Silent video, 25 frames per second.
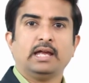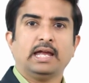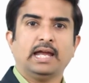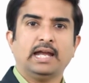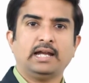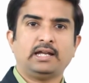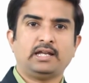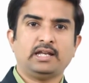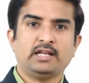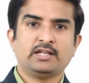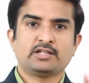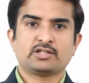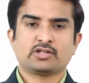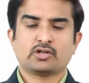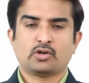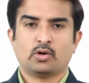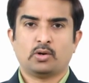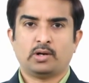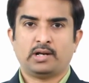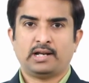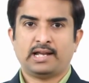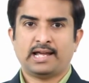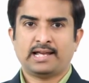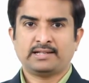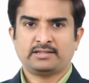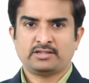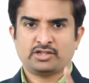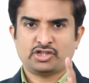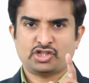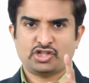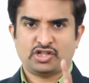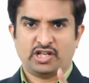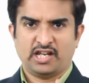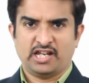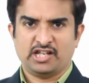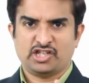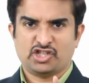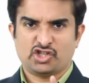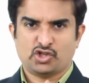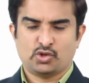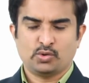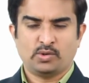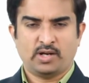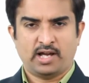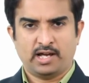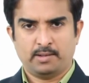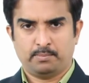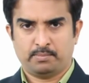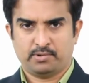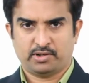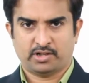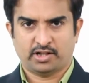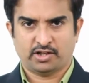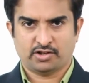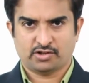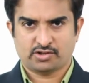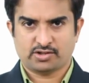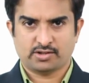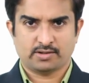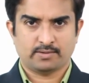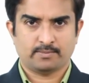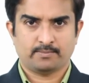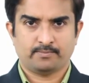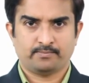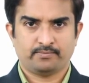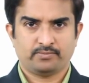it is called as stage 2 hypertension.